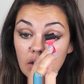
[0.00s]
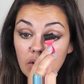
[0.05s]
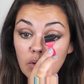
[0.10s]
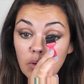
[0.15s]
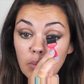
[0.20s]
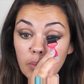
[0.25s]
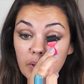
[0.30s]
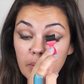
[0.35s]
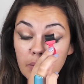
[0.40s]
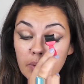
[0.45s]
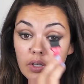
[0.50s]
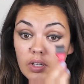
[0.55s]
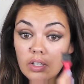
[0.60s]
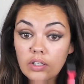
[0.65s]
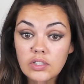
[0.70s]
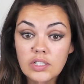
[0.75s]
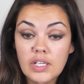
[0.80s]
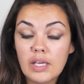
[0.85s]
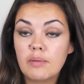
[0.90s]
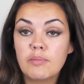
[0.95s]
or people
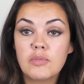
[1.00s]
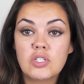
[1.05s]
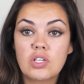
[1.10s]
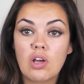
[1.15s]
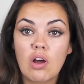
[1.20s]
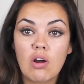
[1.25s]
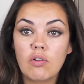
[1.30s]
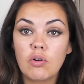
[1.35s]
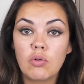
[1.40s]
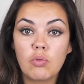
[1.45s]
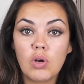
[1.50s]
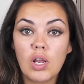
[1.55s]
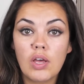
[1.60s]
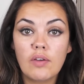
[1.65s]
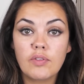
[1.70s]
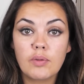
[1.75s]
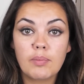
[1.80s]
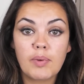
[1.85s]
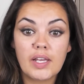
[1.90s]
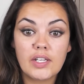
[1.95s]
that get mascara all
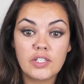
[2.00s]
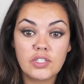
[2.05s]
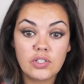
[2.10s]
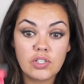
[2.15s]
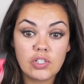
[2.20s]
over the place.